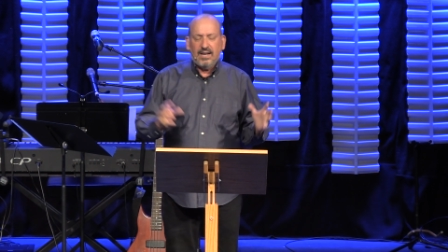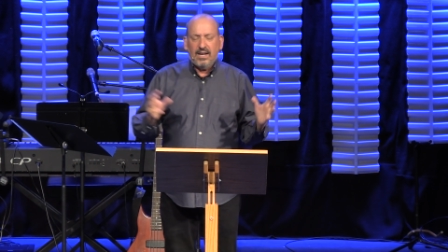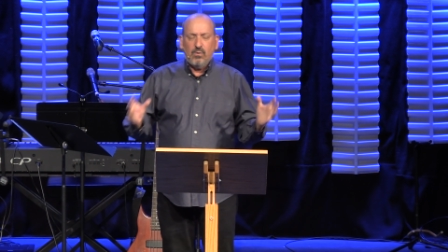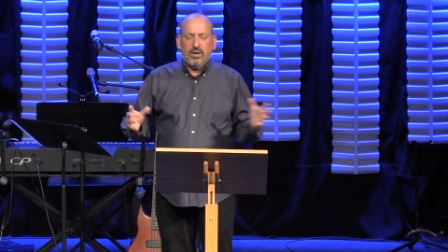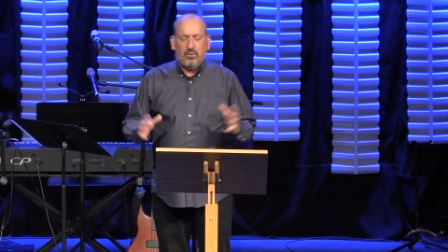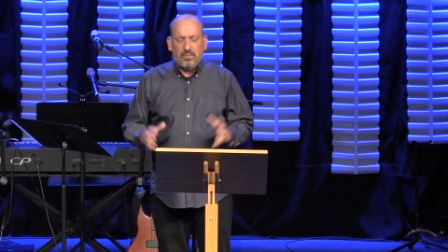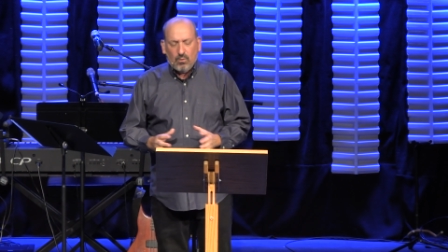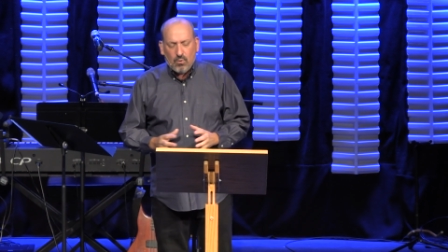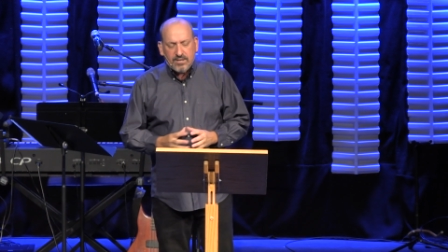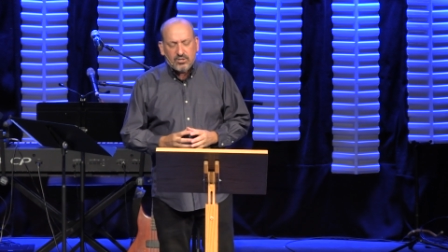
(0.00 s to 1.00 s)
and anyone who
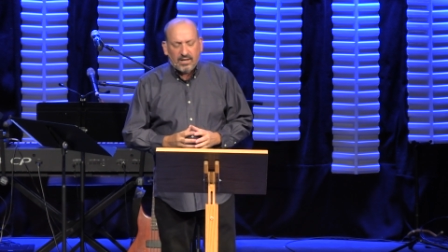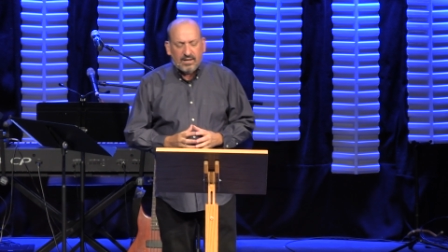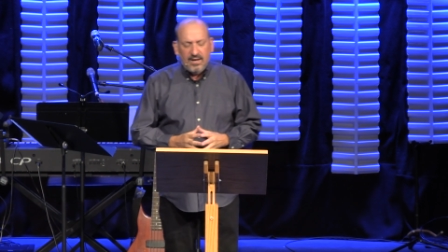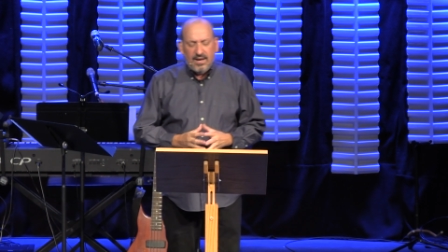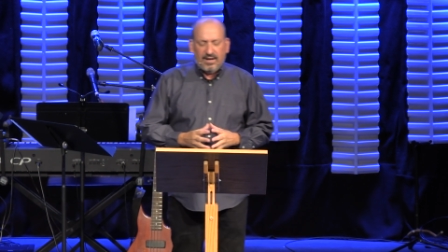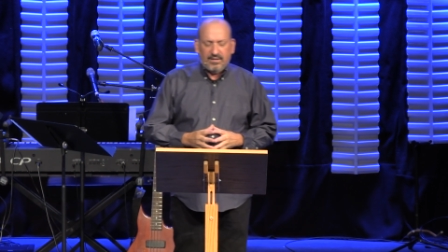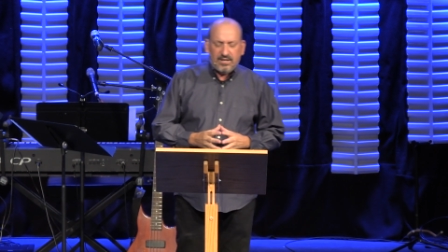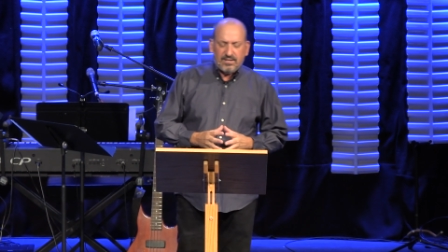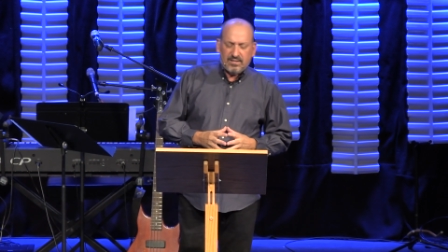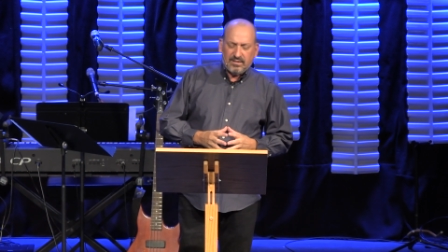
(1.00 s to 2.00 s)
be watching uh,
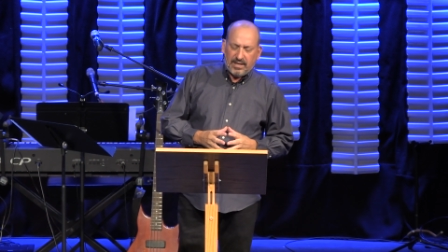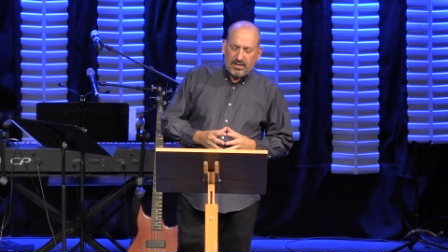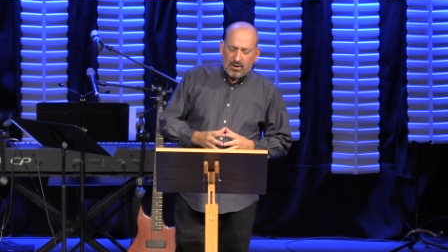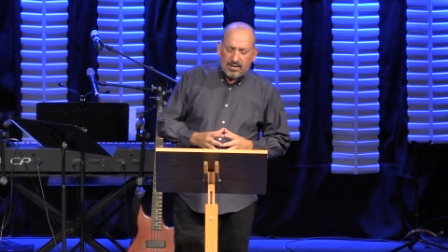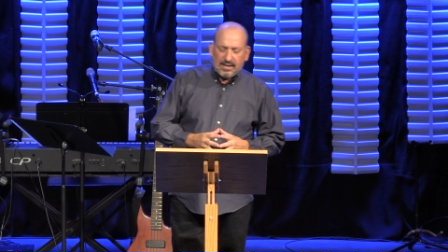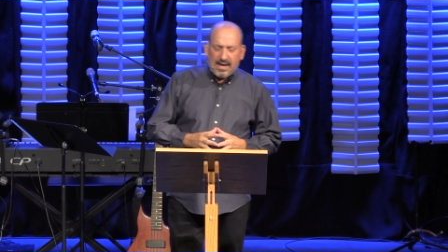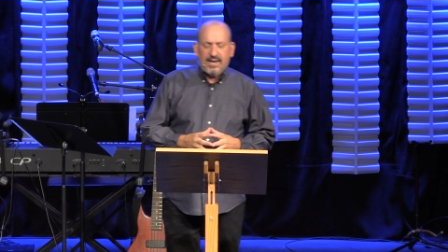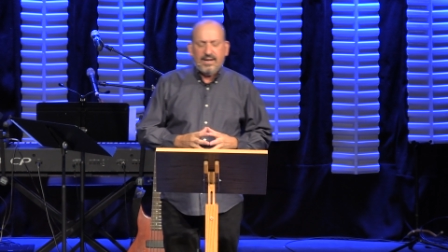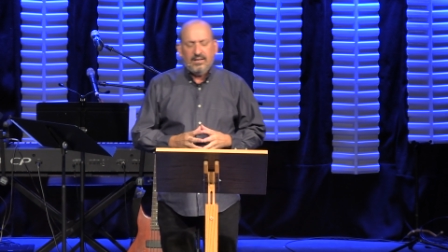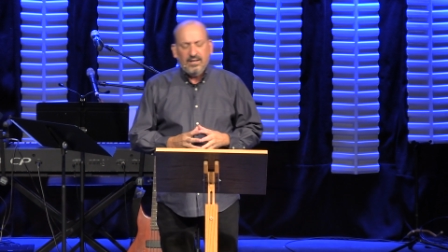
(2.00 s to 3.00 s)
this uh, later
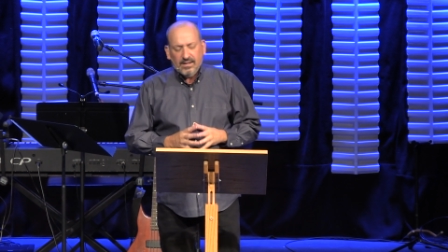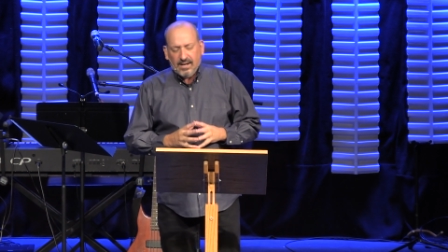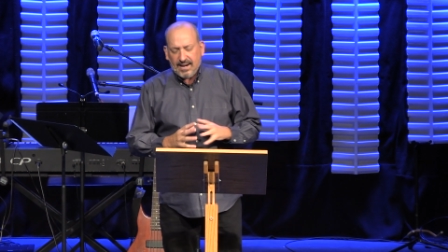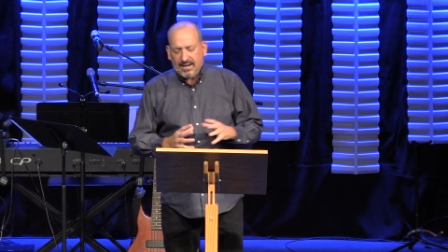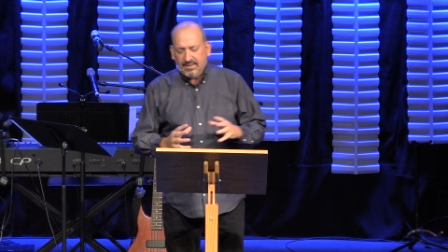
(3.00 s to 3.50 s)
online. God, I